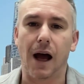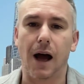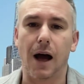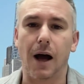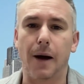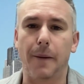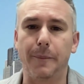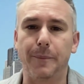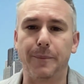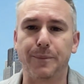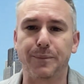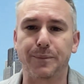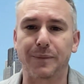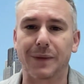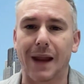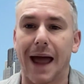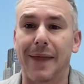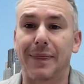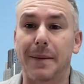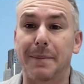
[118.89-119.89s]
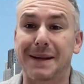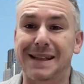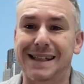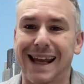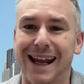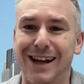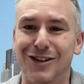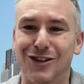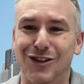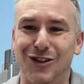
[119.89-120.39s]
and the
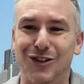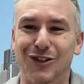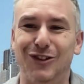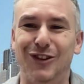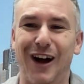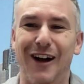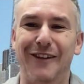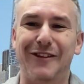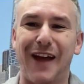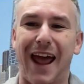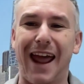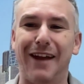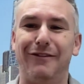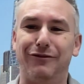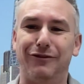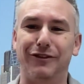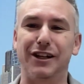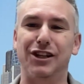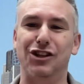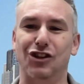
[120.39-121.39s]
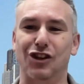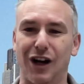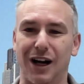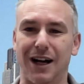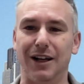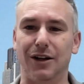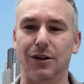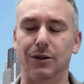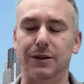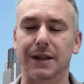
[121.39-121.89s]
potential of every
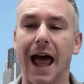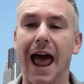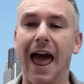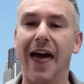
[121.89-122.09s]
child.